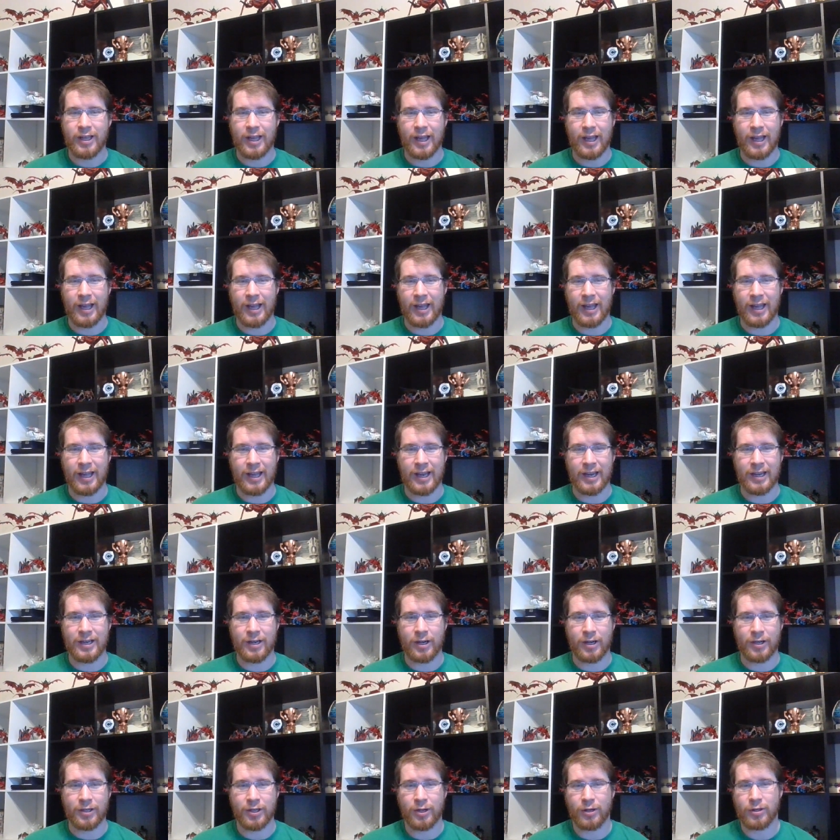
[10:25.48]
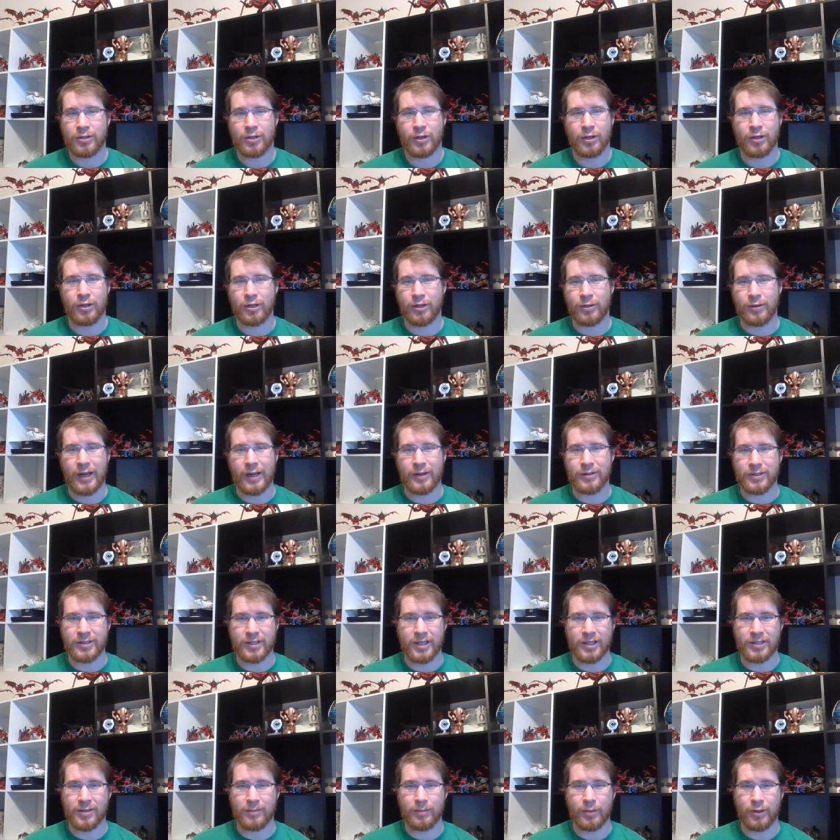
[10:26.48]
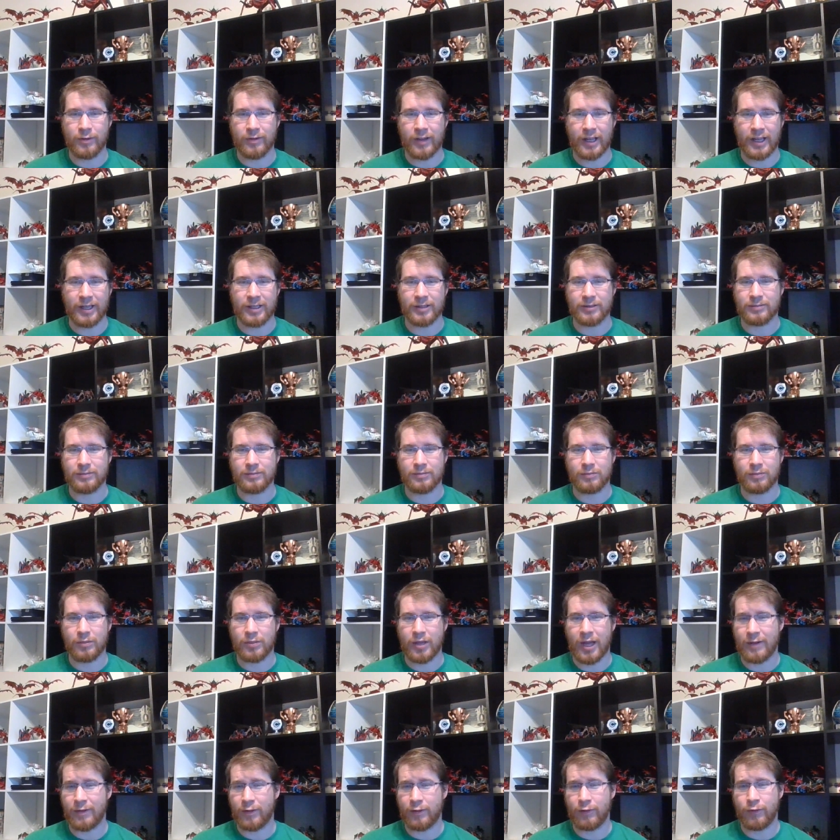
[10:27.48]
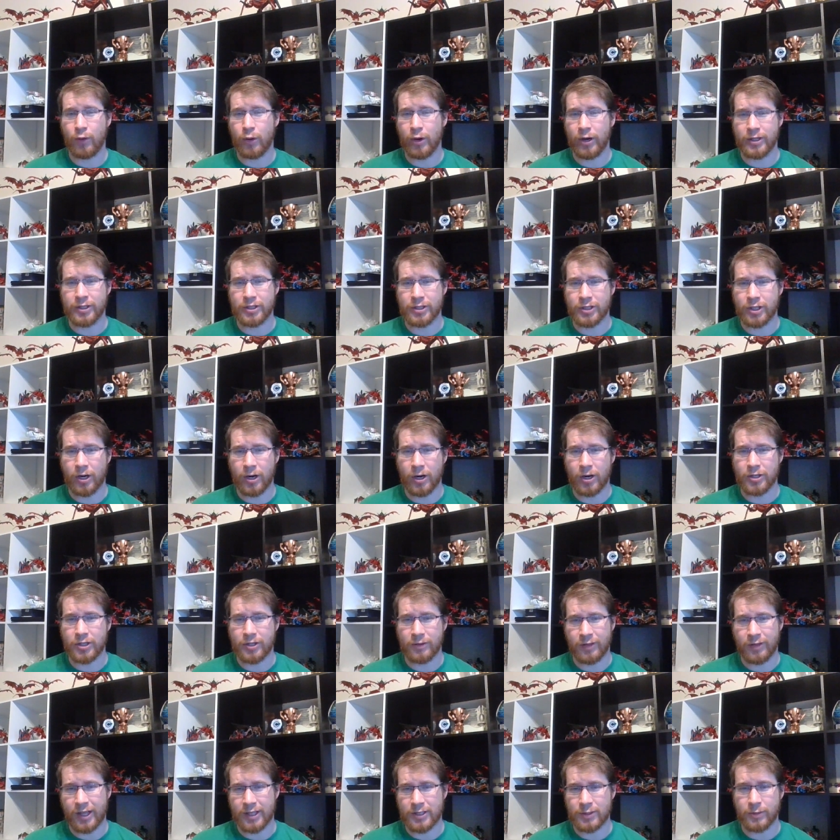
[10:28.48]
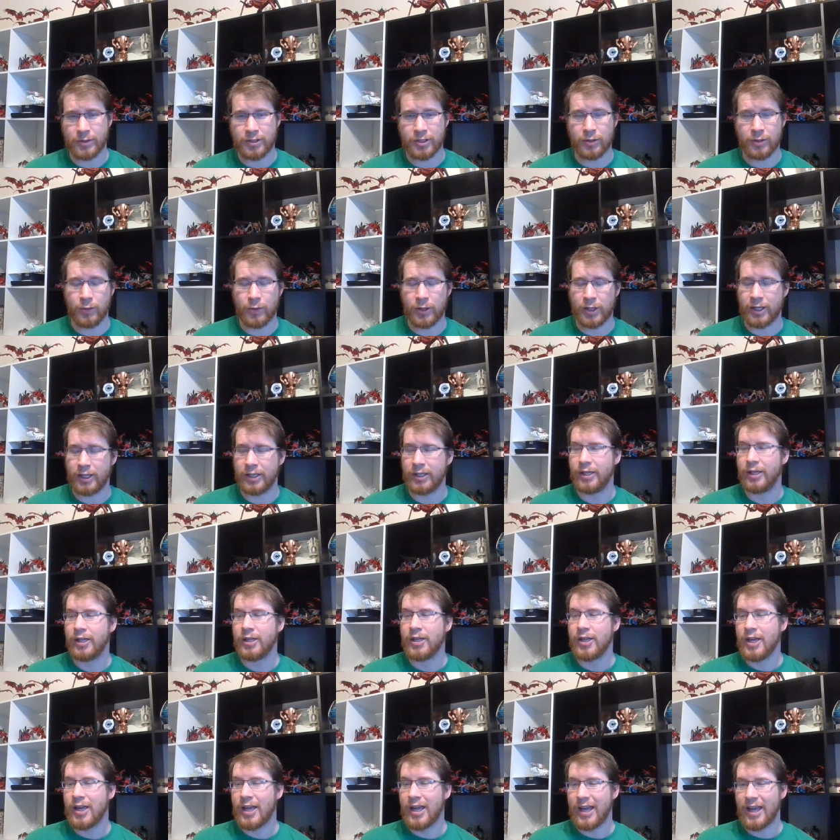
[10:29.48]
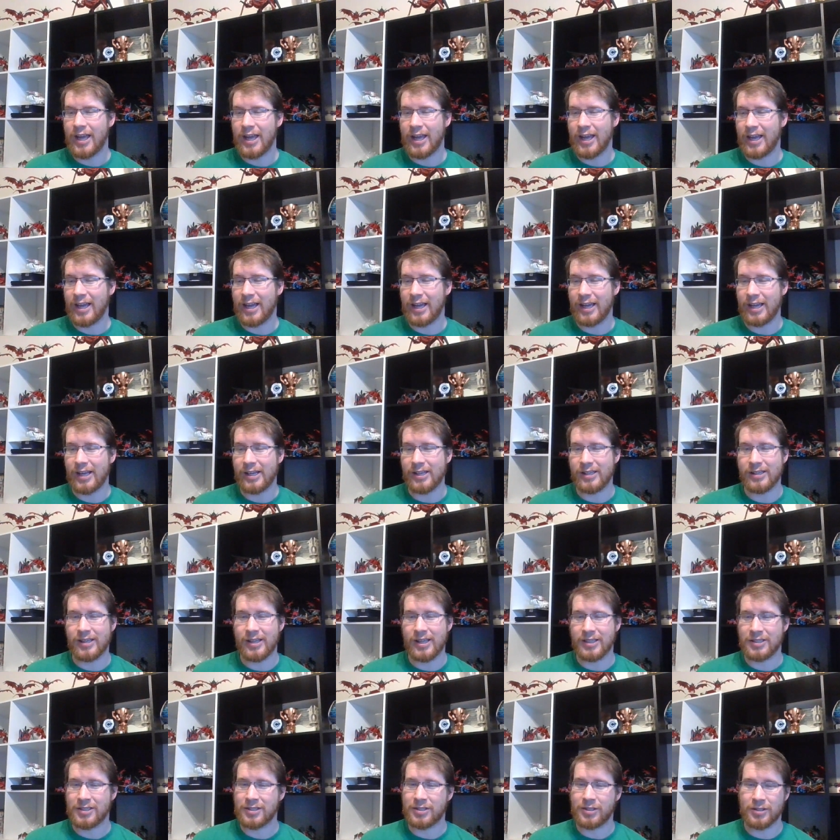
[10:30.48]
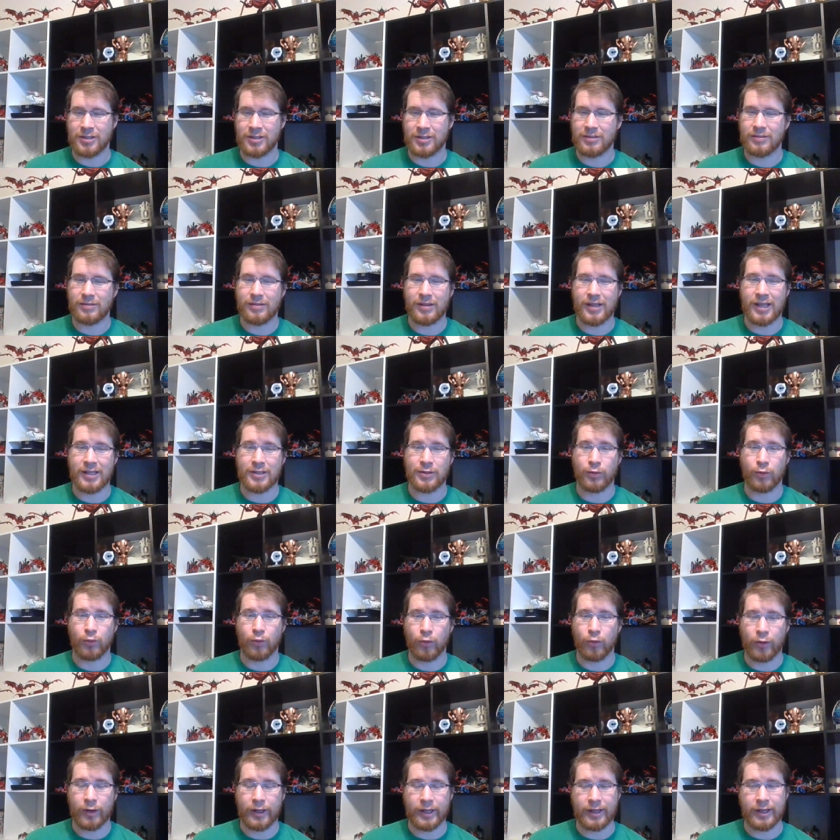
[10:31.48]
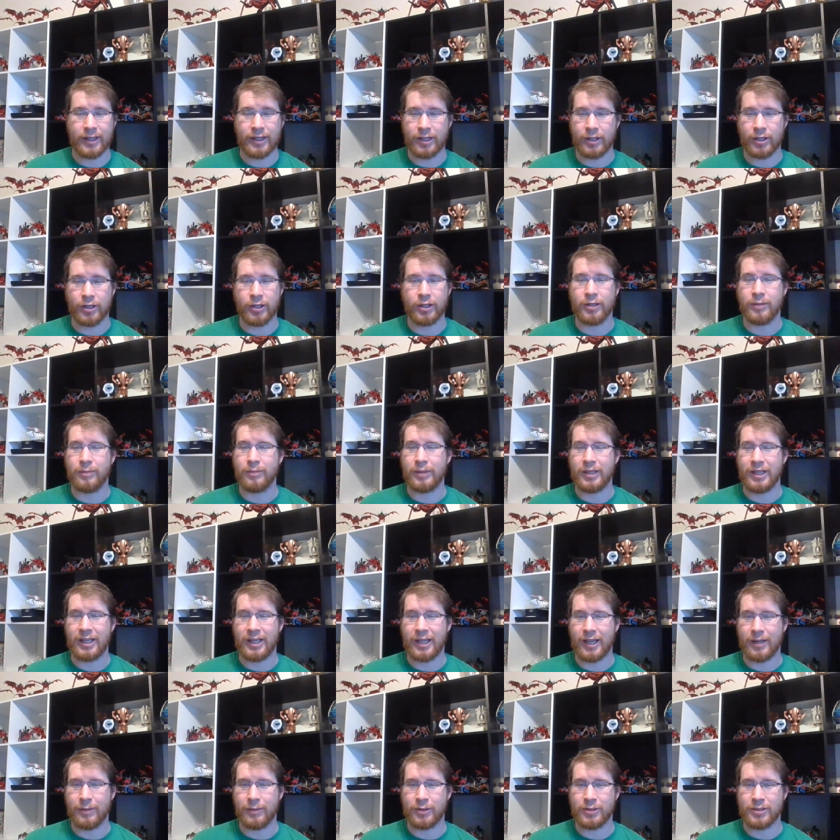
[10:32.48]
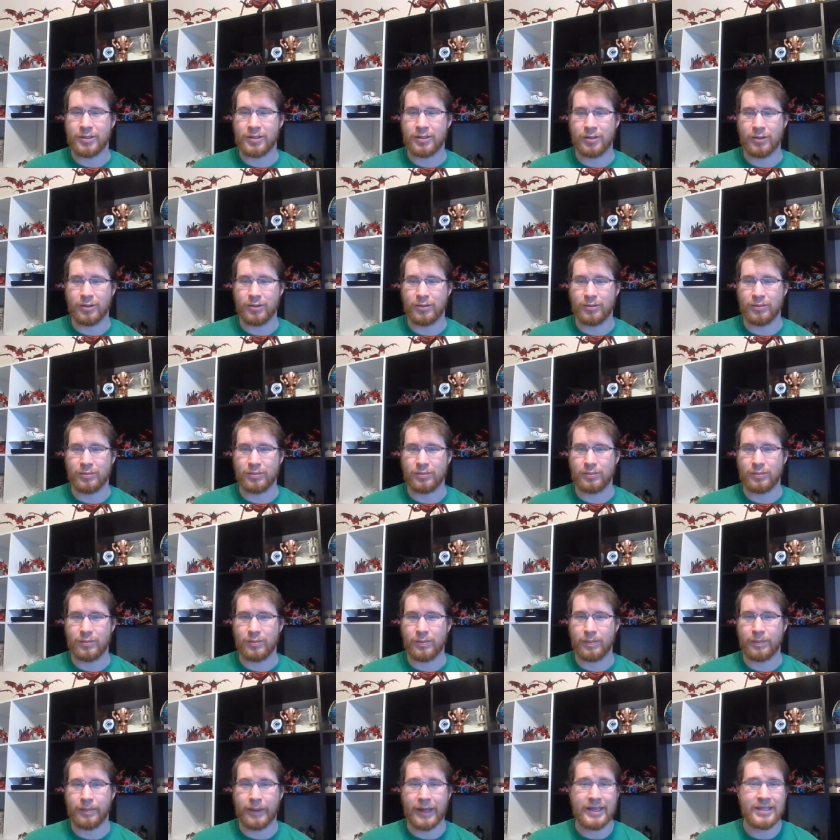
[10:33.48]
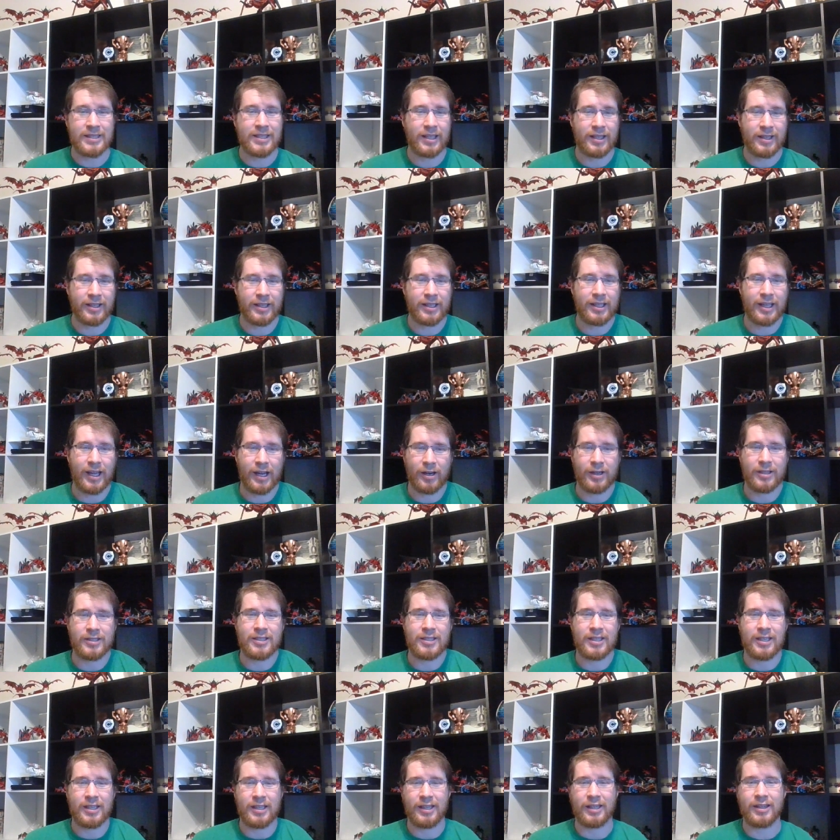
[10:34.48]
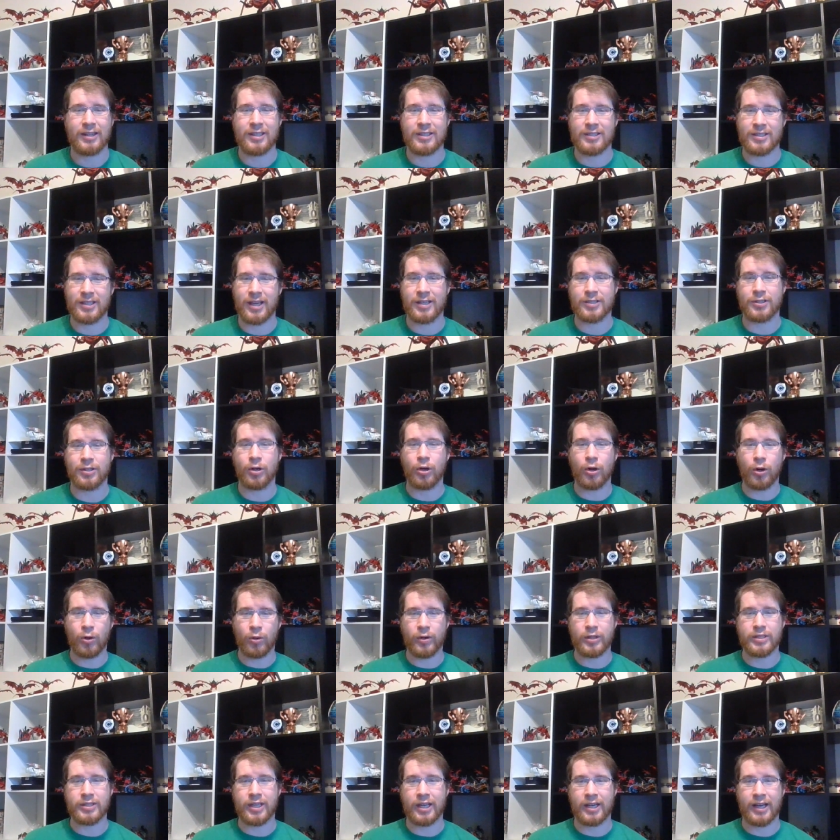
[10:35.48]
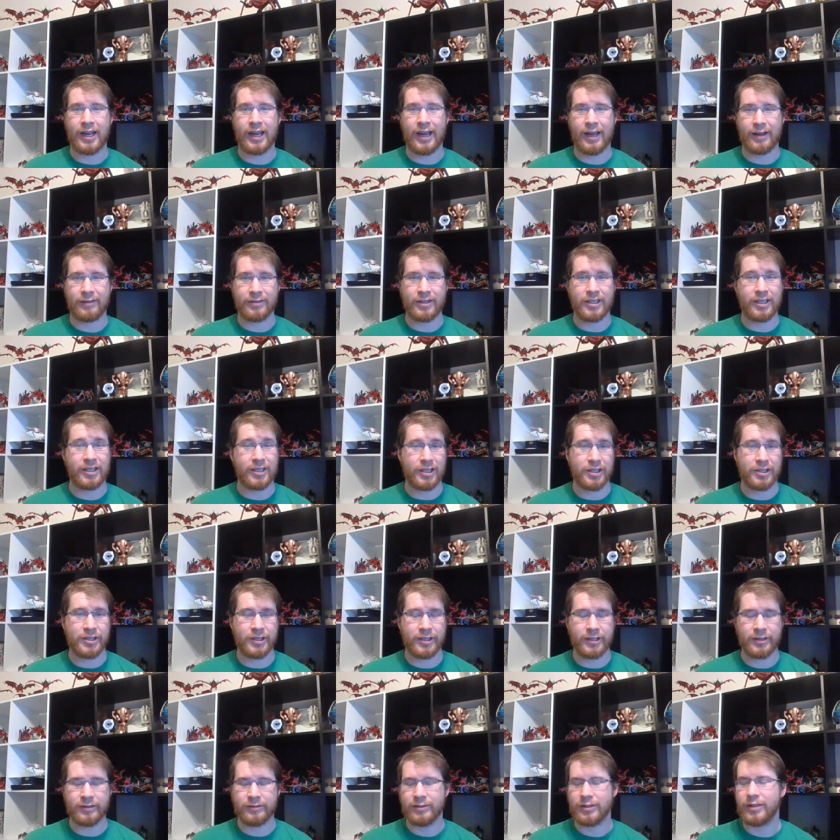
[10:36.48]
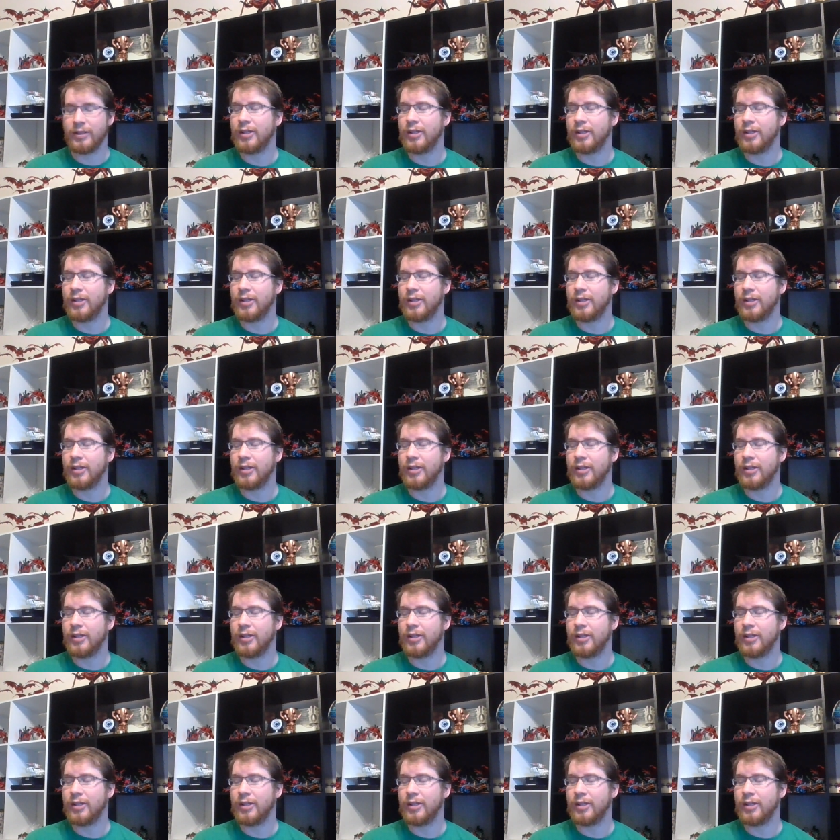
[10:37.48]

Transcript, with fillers: And on your turn, you now just get to move eight, have a four inch charge if that's what you want. And it's just, it's really good being able to basically guarantee that these guys are always going to have the initiative.